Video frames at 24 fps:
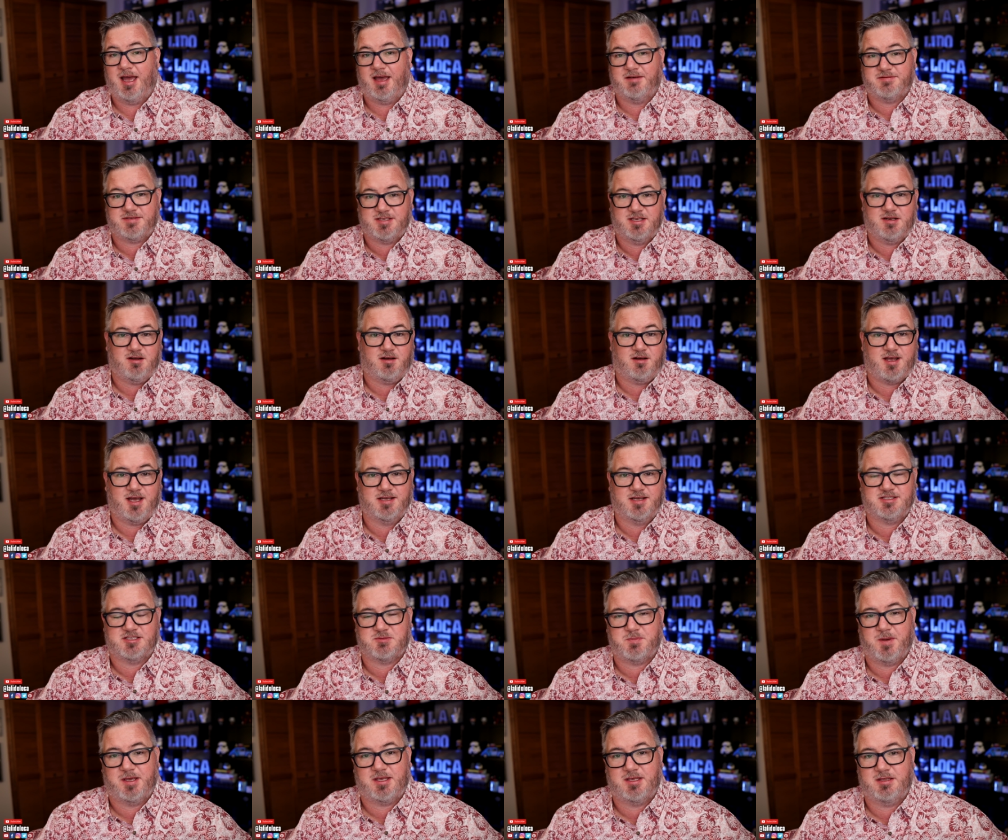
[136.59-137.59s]
I've seen all kinds
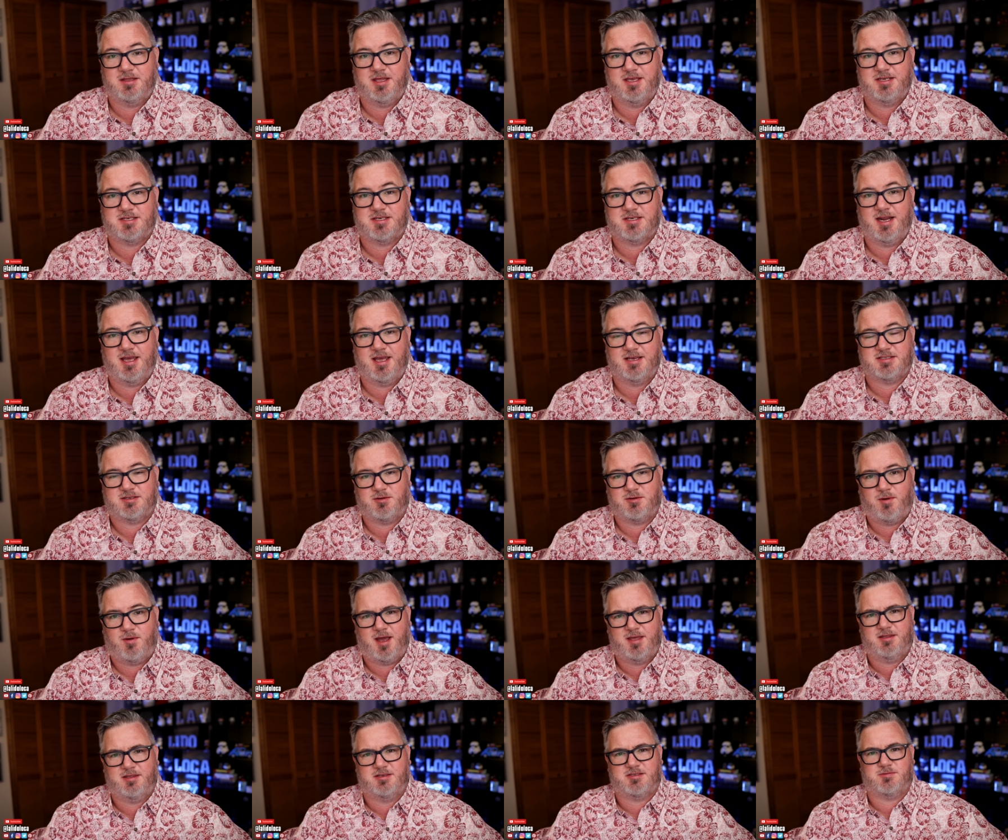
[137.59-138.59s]
of speculation as to
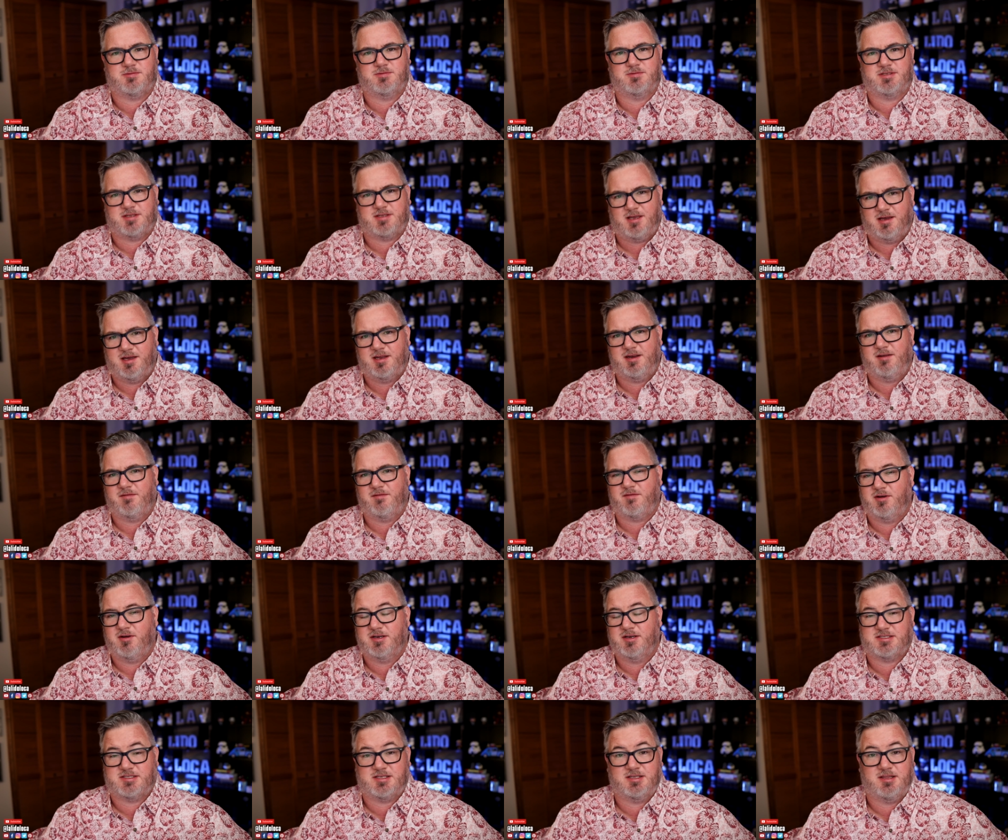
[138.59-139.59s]
why this was done. Of
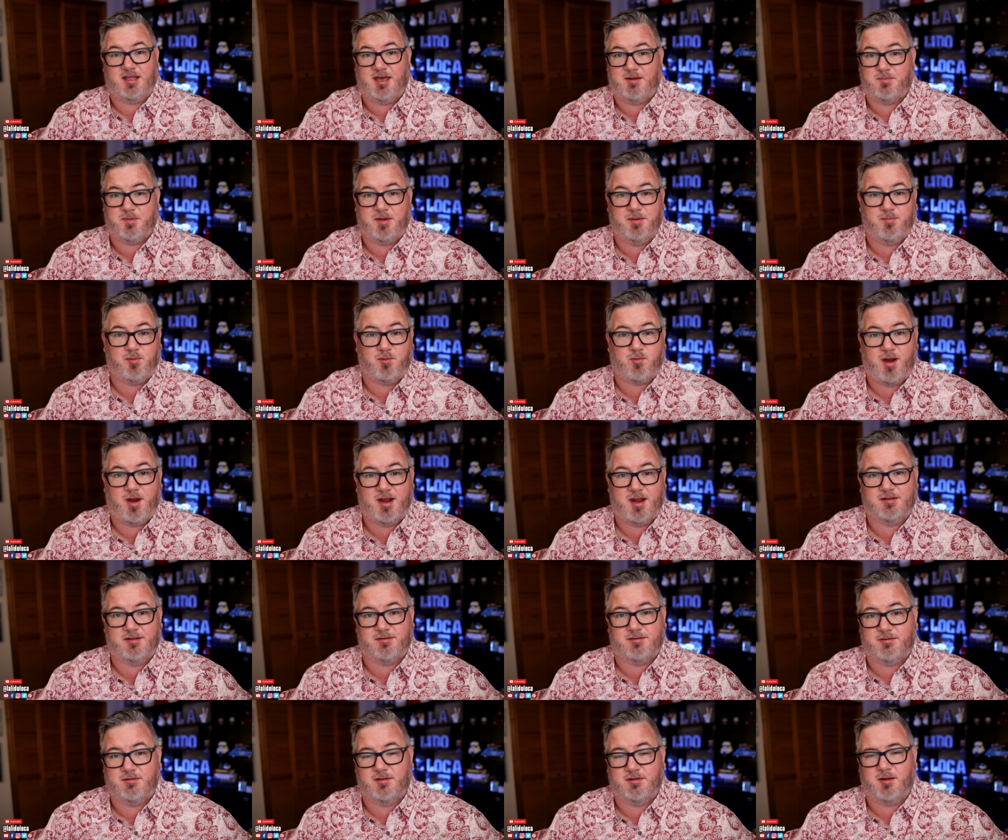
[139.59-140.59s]
course, a lot of people ran
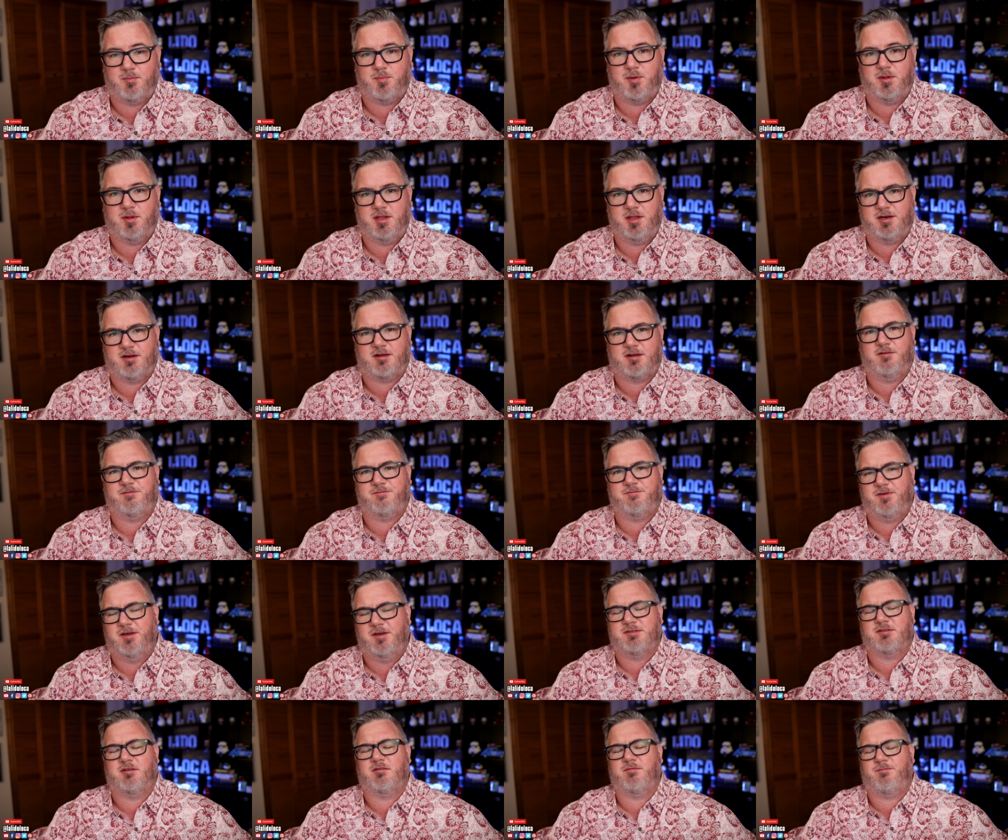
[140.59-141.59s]
it through their political
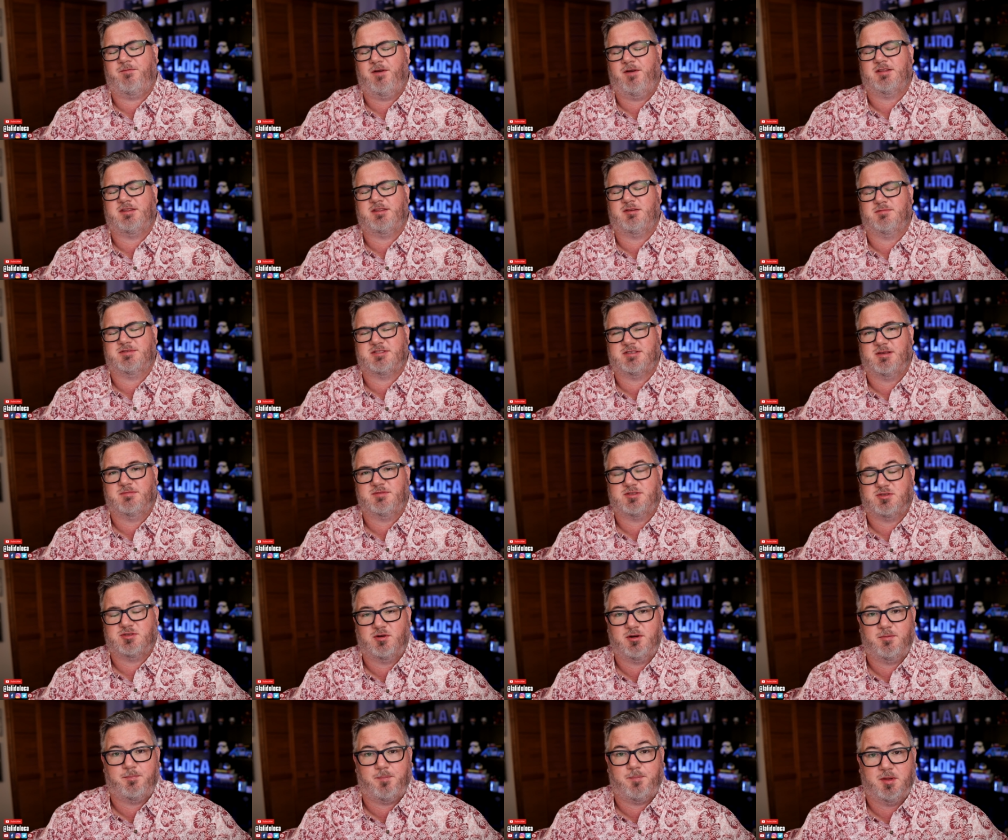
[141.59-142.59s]
filter, felt it was some
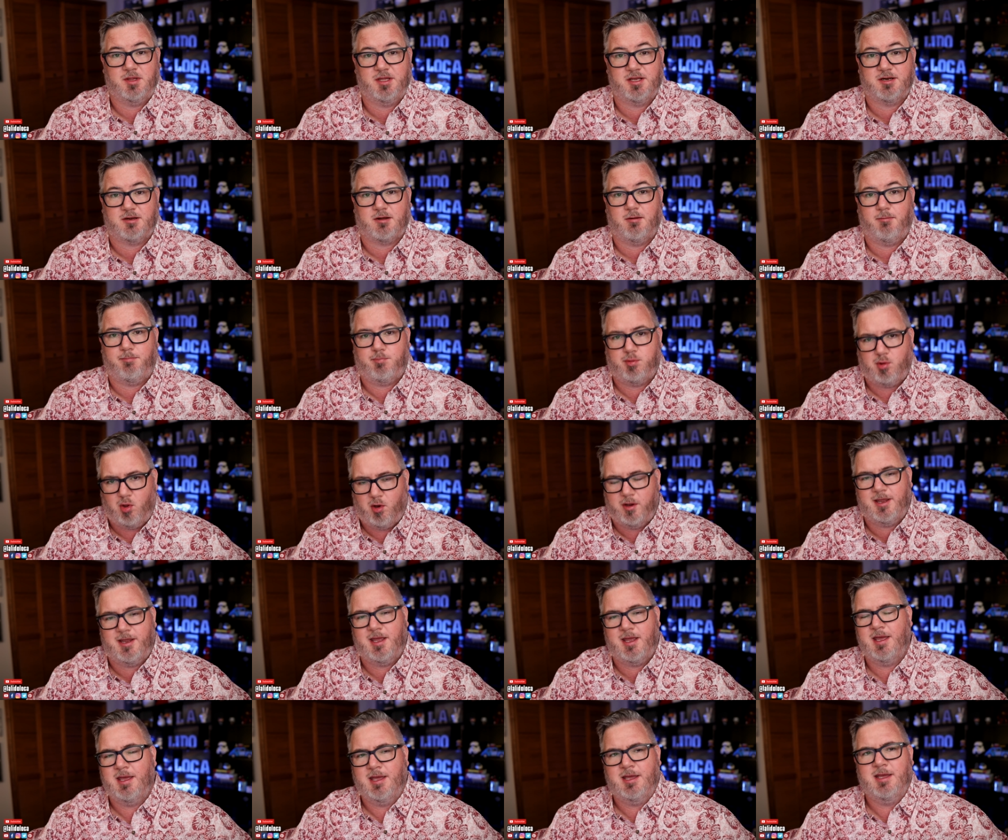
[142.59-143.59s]
sort of political
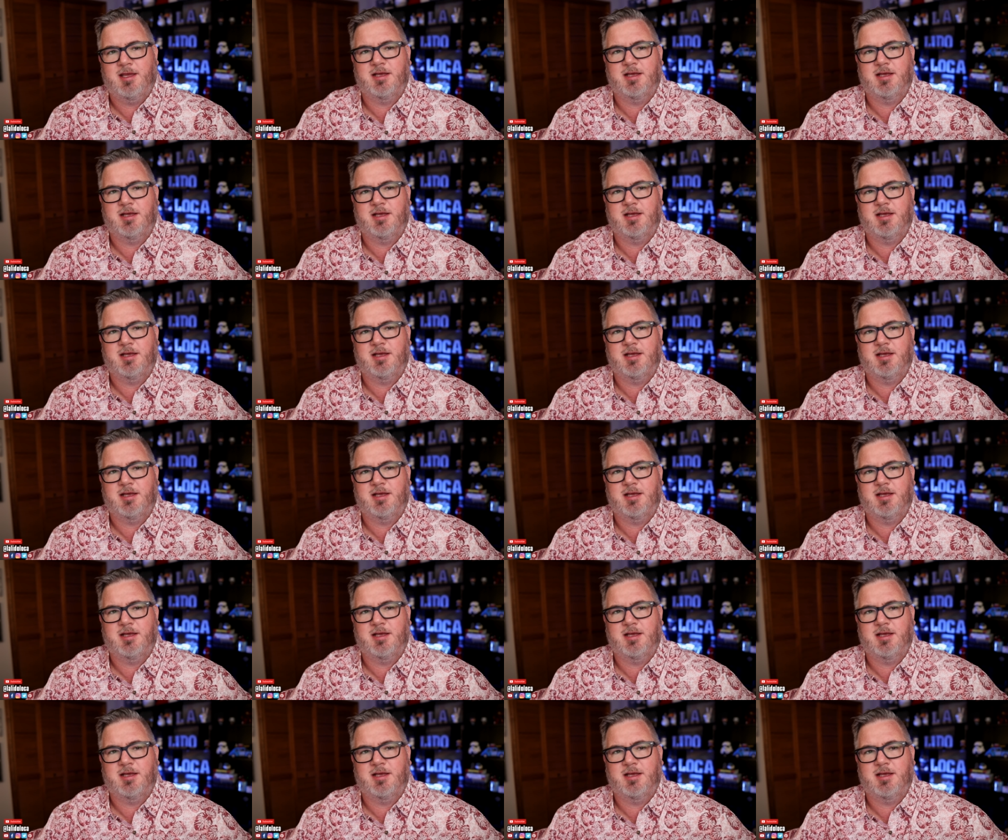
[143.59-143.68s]
ploy.